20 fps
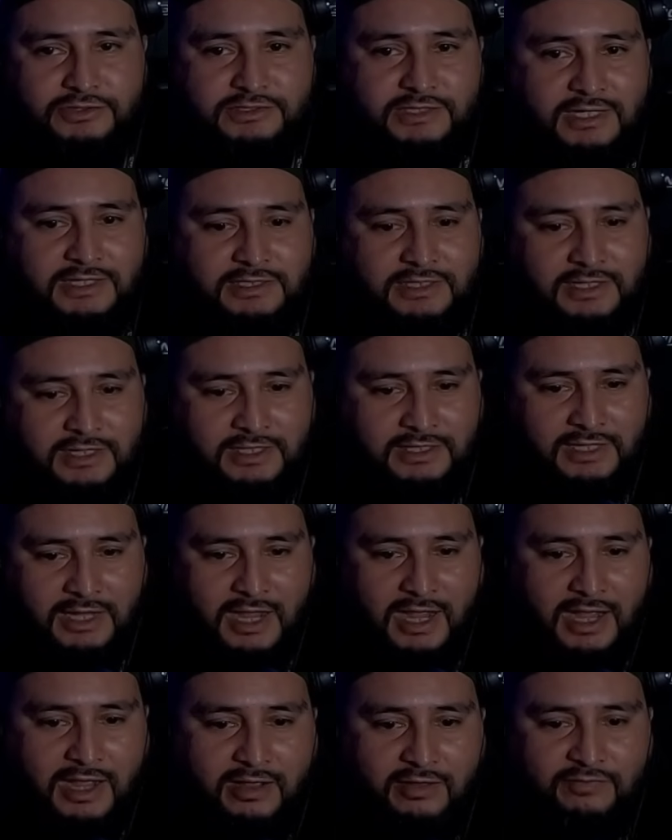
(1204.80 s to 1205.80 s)
they didn't
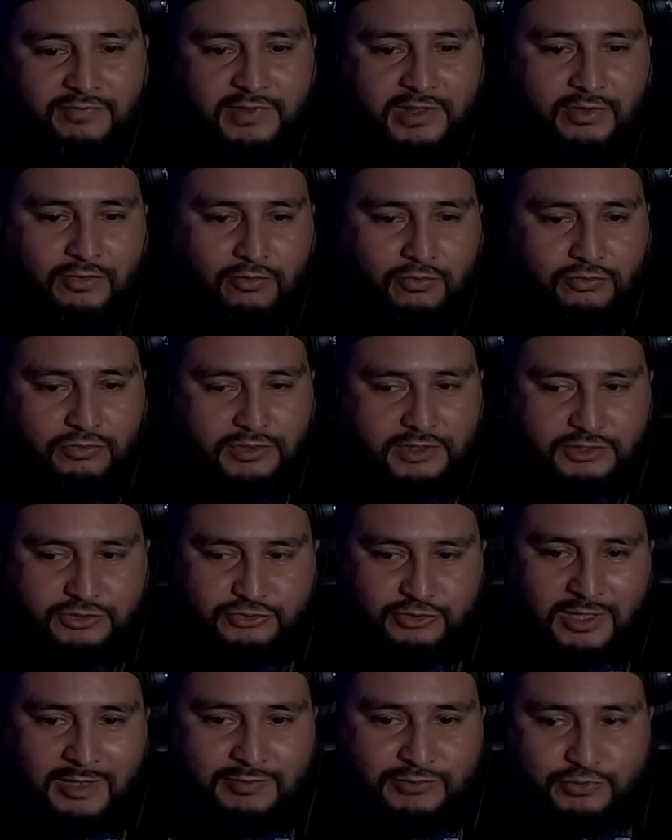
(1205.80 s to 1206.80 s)
have, they only
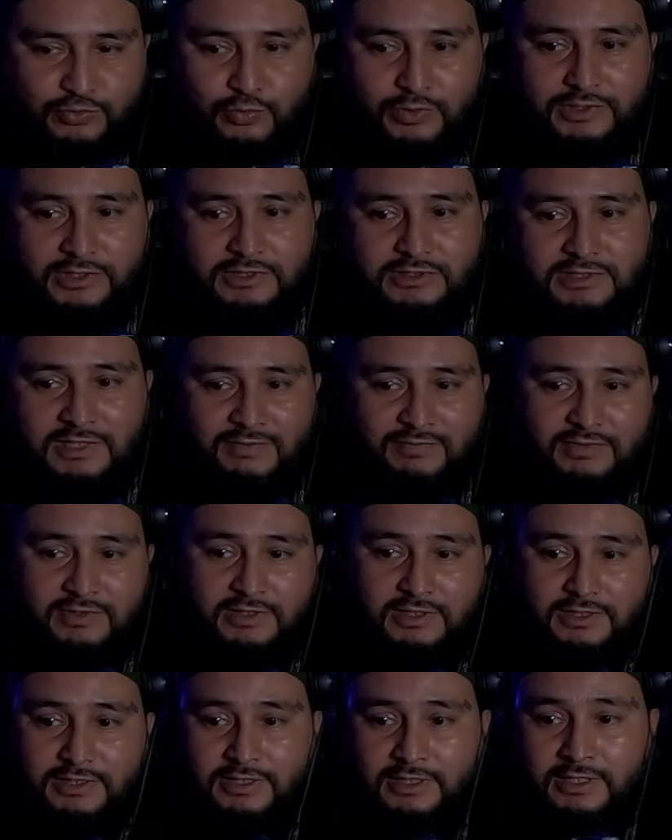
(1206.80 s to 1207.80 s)
dropped
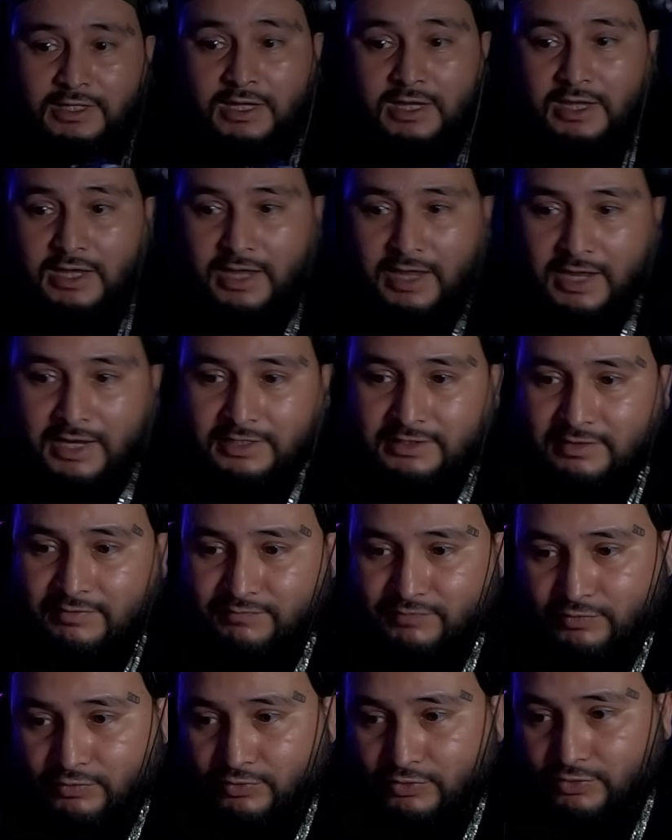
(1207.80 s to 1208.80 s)
$2,700. And if
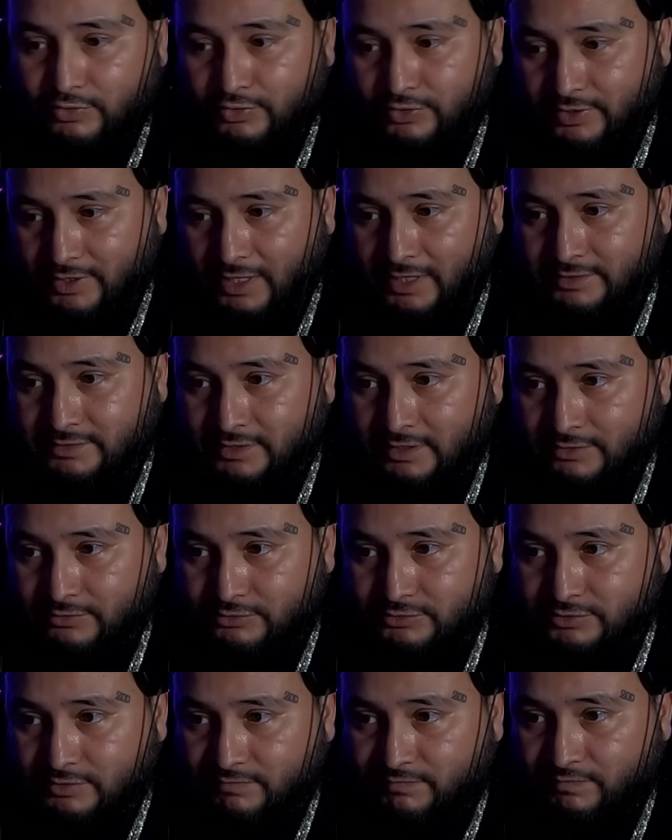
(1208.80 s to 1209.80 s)
you look, I think
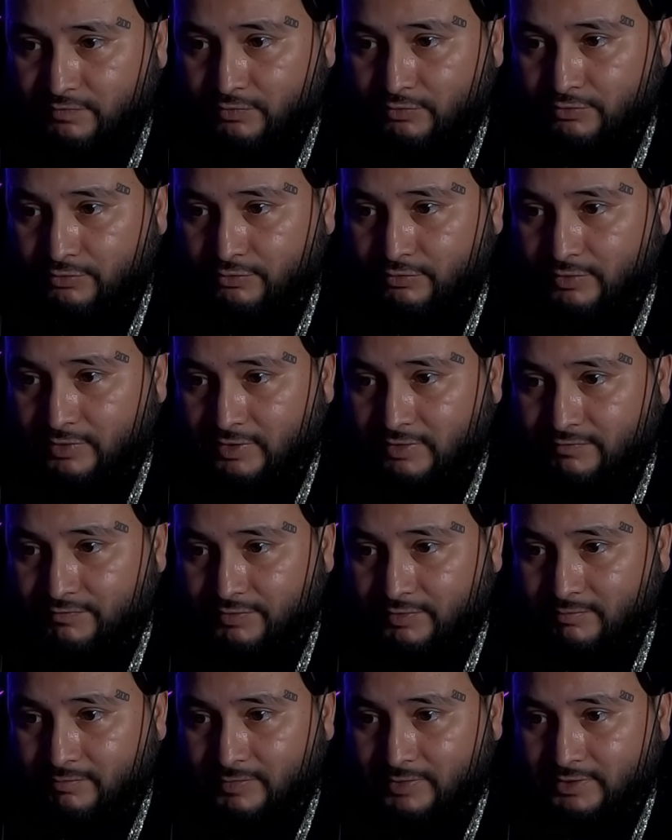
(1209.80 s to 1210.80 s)
there's a photo of
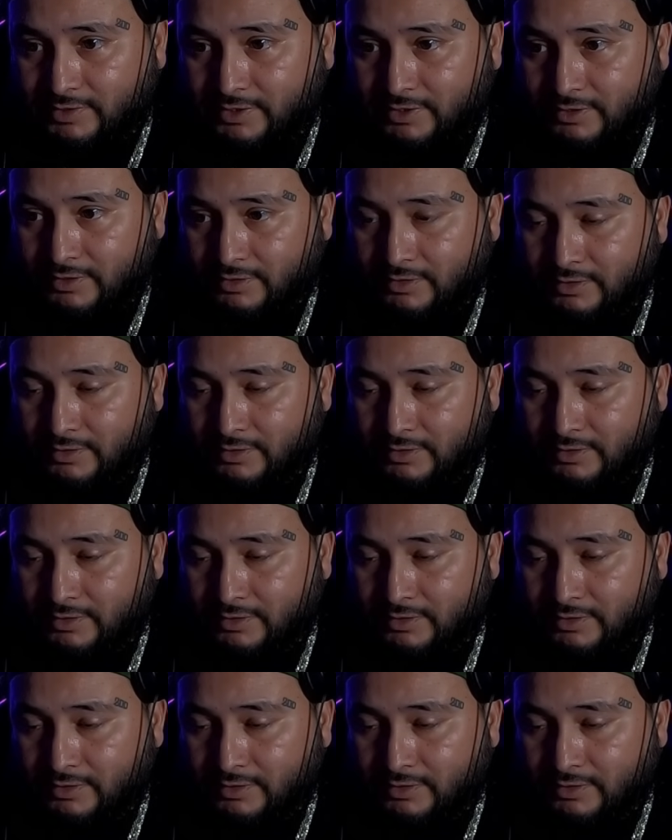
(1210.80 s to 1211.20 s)
the money.